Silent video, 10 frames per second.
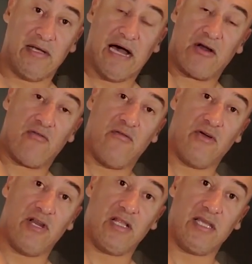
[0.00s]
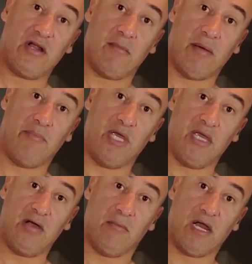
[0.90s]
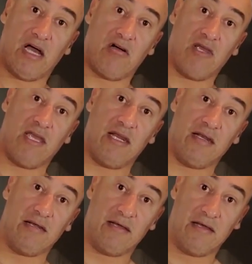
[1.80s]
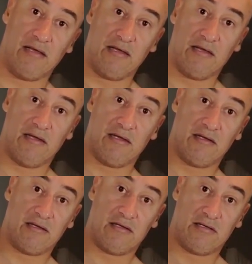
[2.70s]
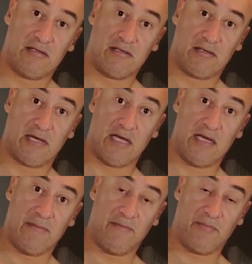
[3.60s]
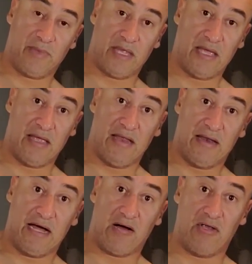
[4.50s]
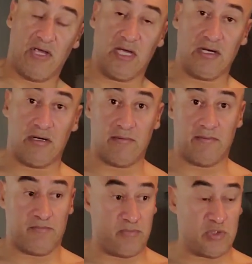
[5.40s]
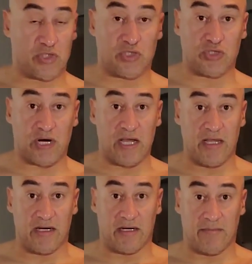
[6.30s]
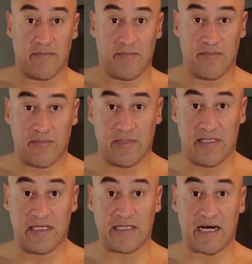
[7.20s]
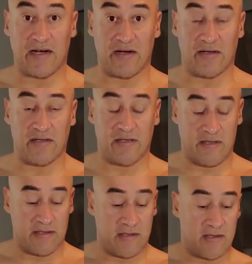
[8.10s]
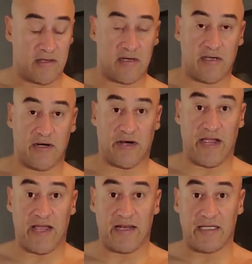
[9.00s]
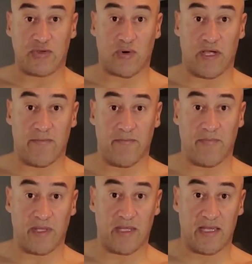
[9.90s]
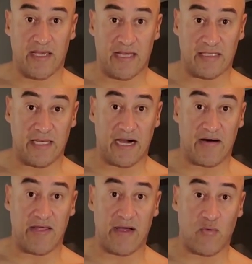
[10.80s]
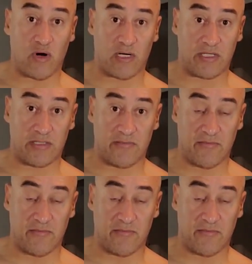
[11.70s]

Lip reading: I don't feel nothing on my peak, on my long head. Okay, now you can try this kind of your hand this way and see how that works.